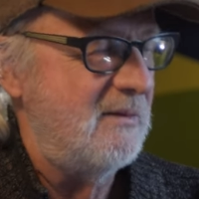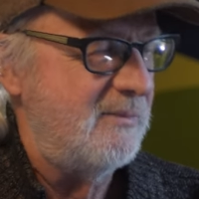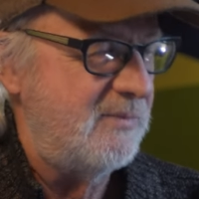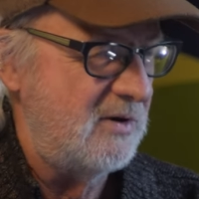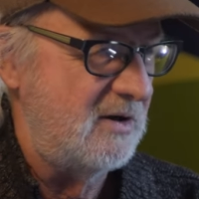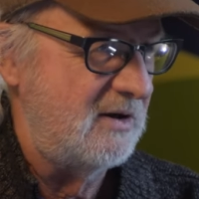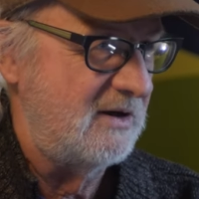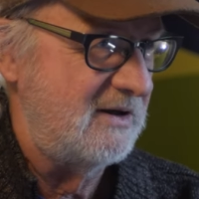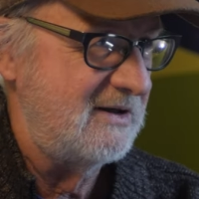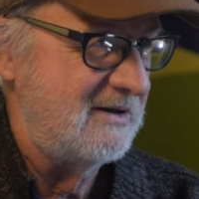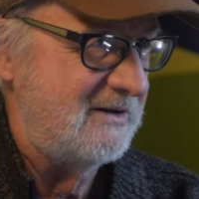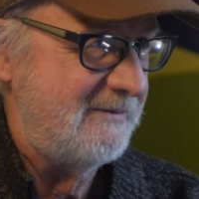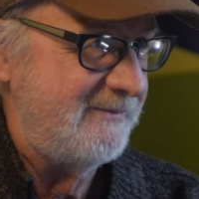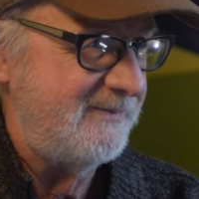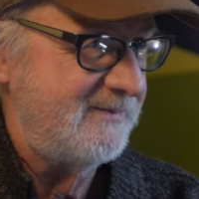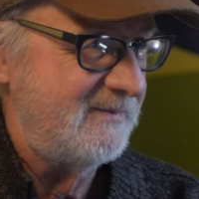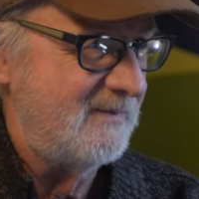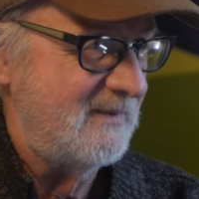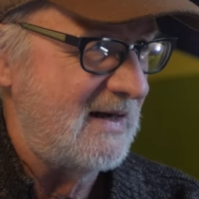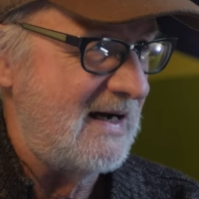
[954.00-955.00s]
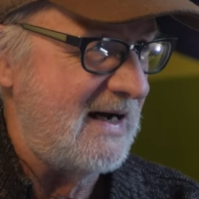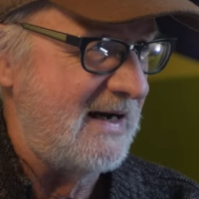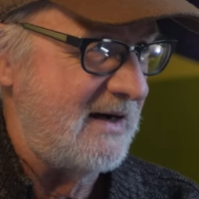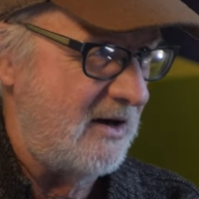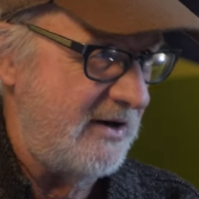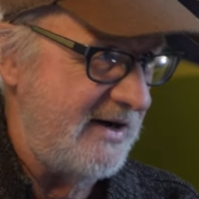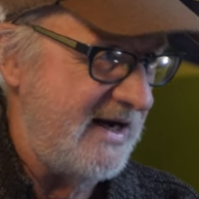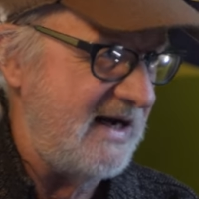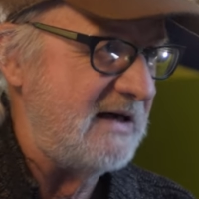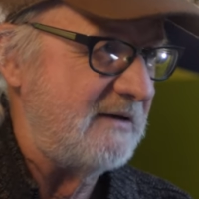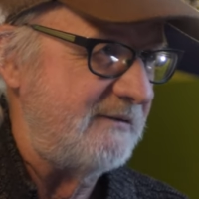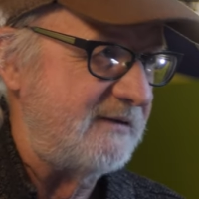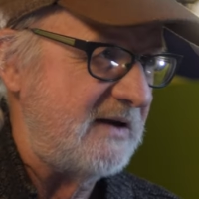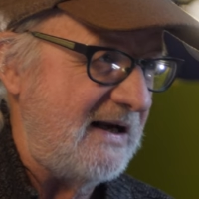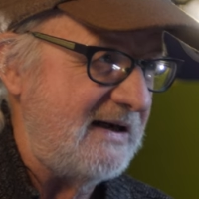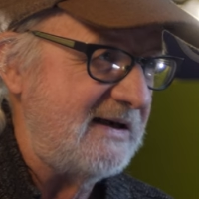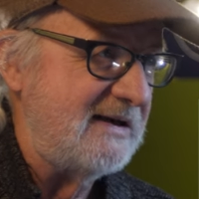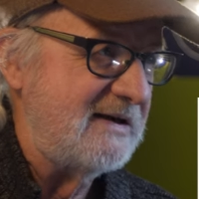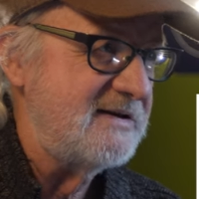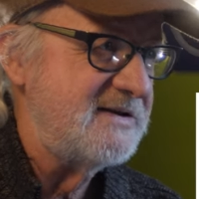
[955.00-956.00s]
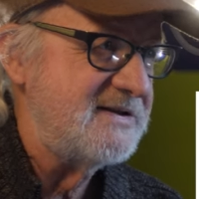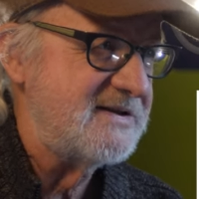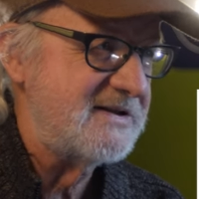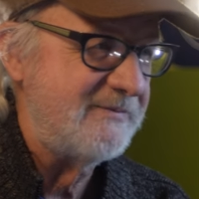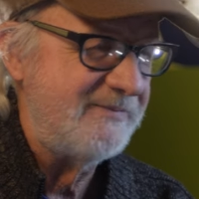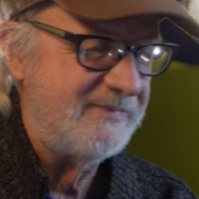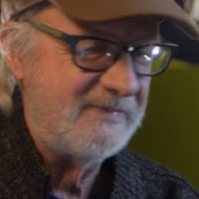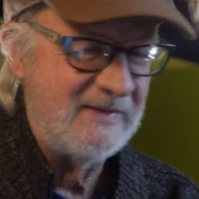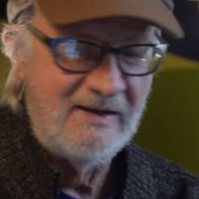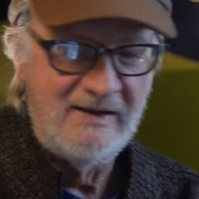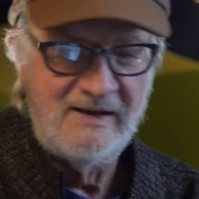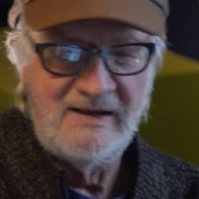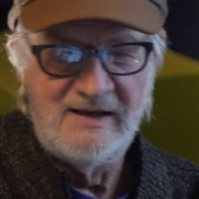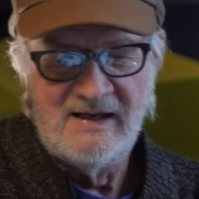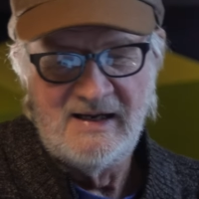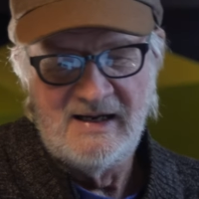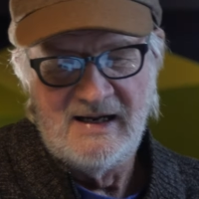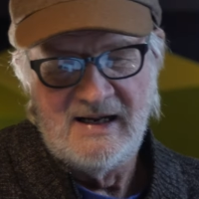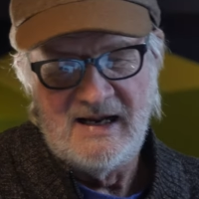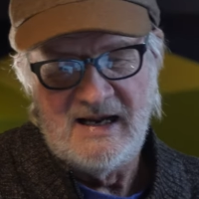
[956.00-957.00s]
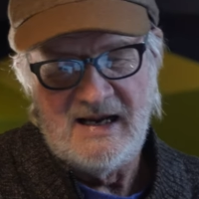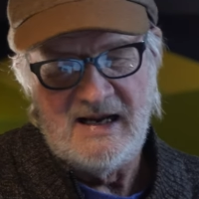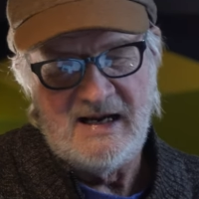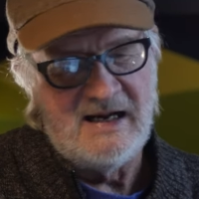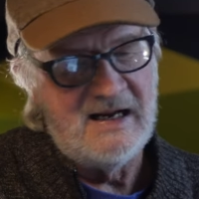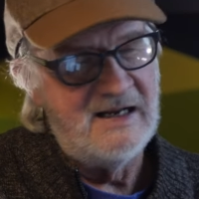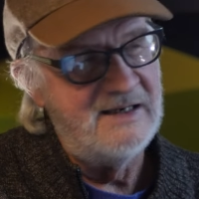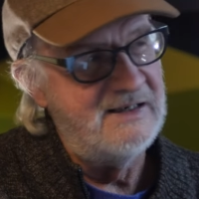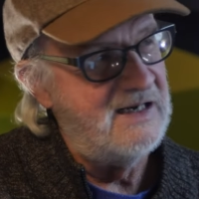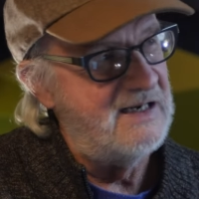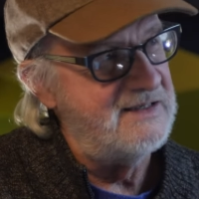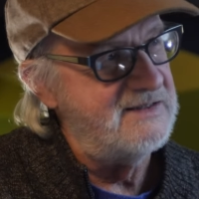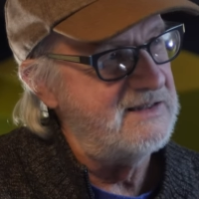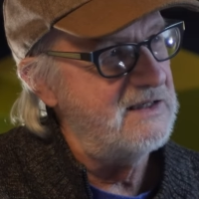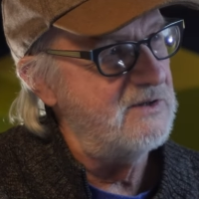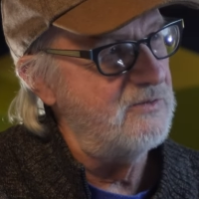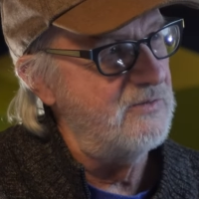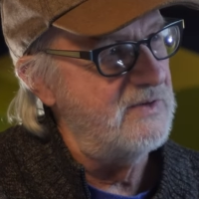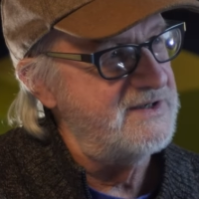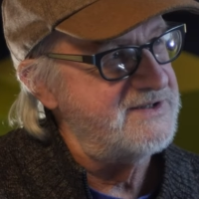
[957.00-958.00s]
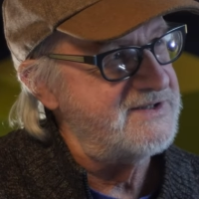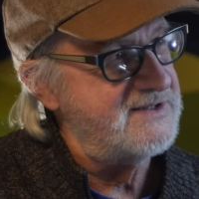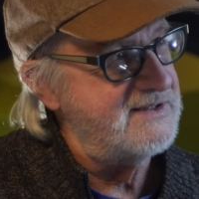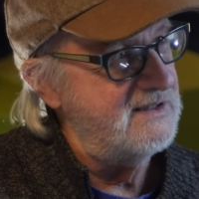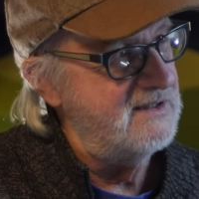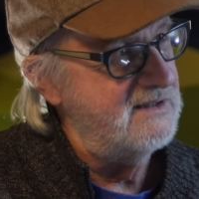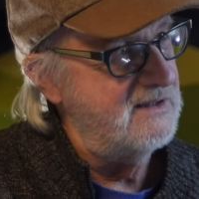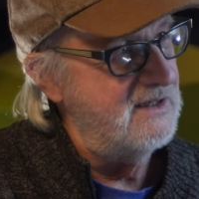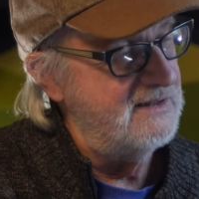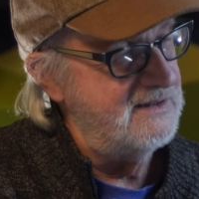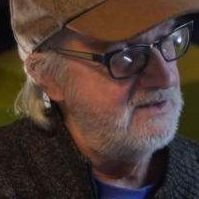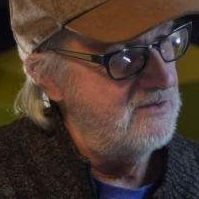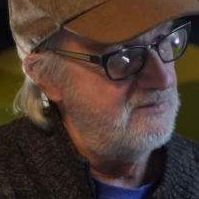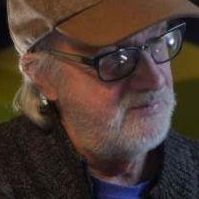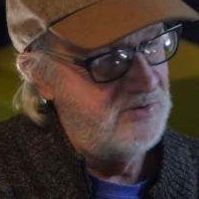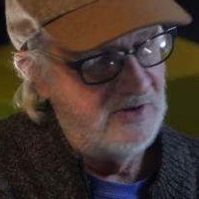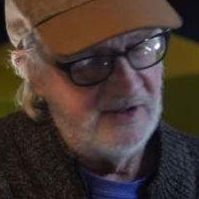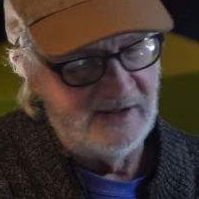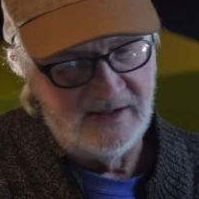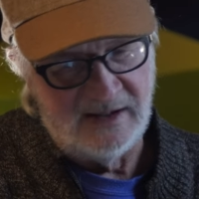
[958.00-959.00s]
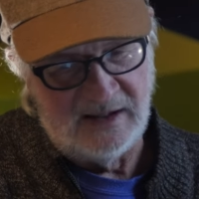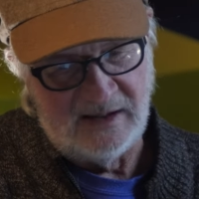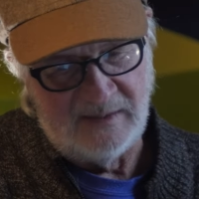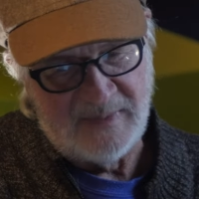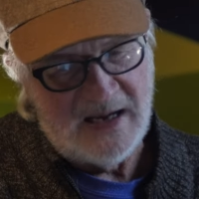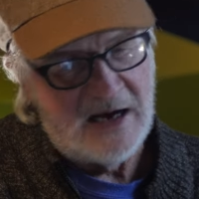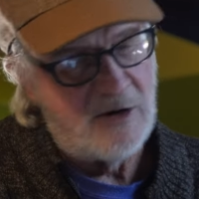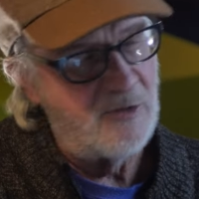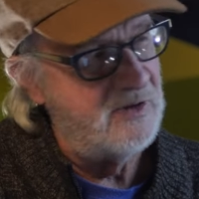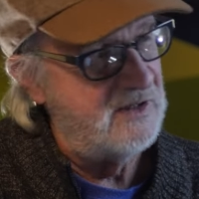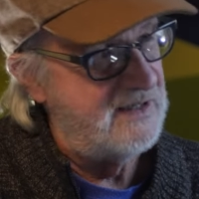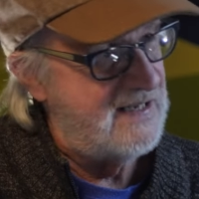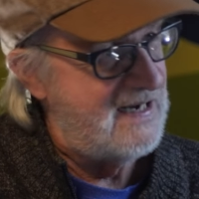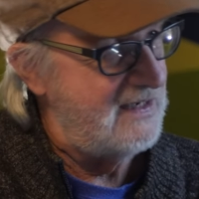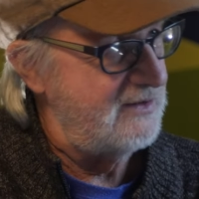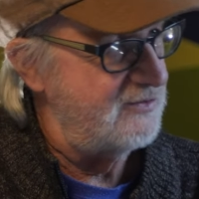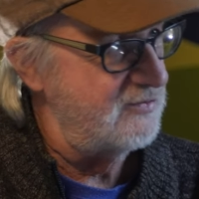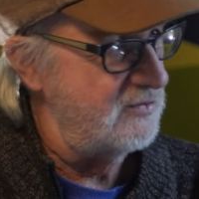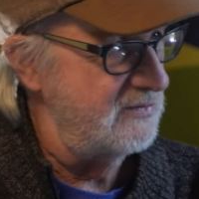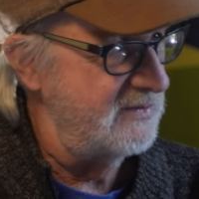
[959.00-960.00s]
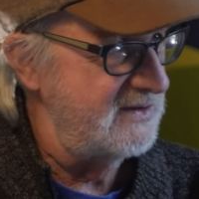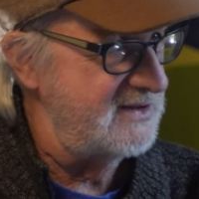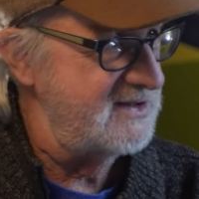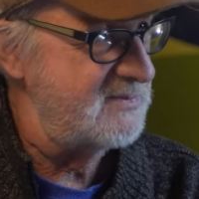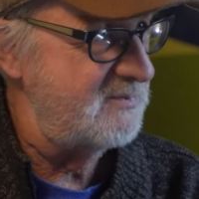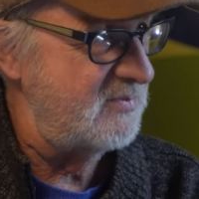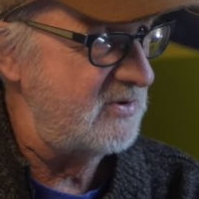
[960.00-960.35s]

a book on our native lichens. And the idea was they were putting a power line through this